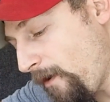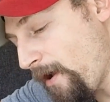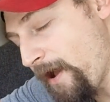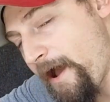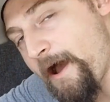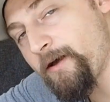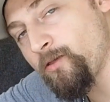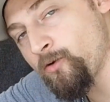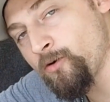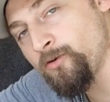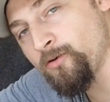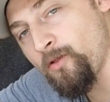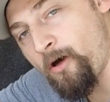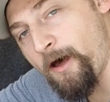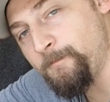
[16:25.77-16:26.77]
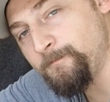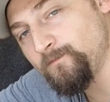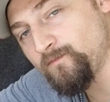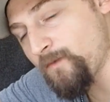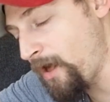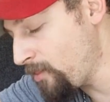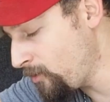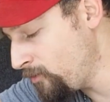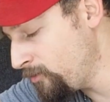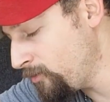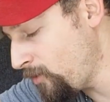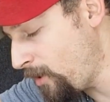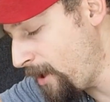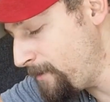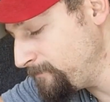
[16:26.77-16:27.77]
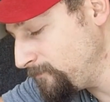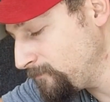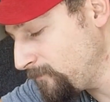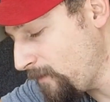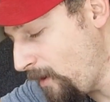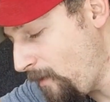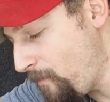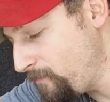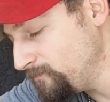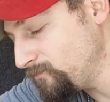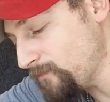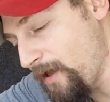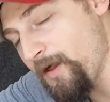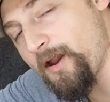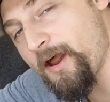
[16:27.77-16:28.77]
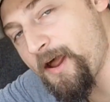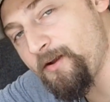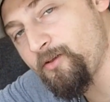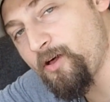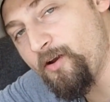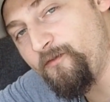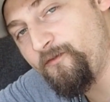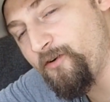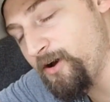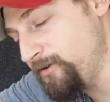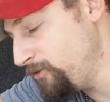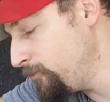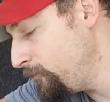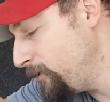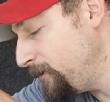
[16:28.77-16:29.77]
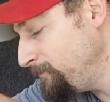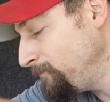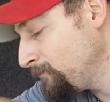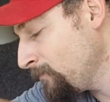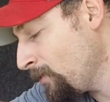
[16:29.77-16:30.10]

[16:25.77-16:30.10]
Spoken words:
I learned a lot. And I had a lot of fun doing it.